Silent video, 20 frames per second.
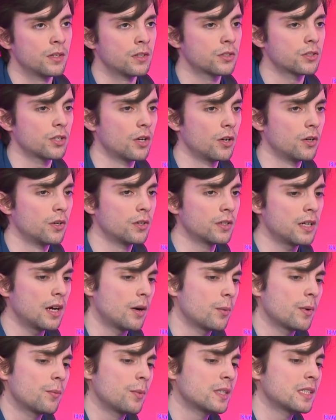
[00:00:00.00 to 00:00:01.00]
So
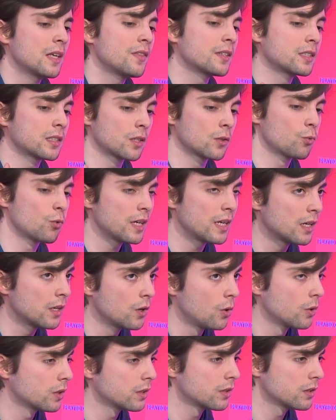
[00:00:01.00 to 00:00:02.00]
yeah, we see this as a really
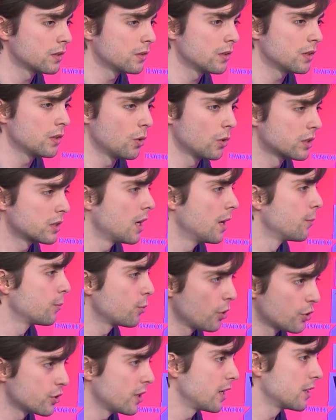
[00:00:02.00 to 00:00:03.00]
long-term
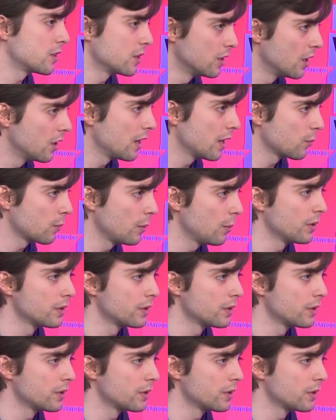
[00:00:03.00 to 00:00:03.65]
project. You know, like we